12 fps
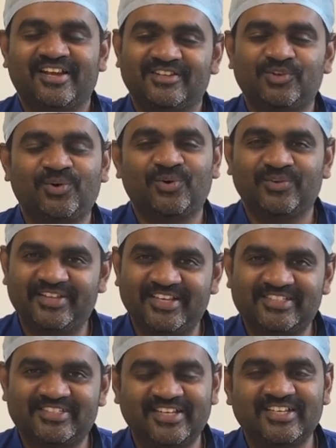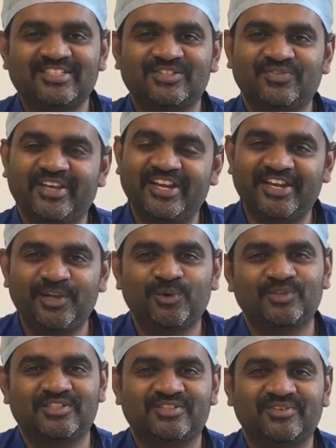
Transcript: So these things we induce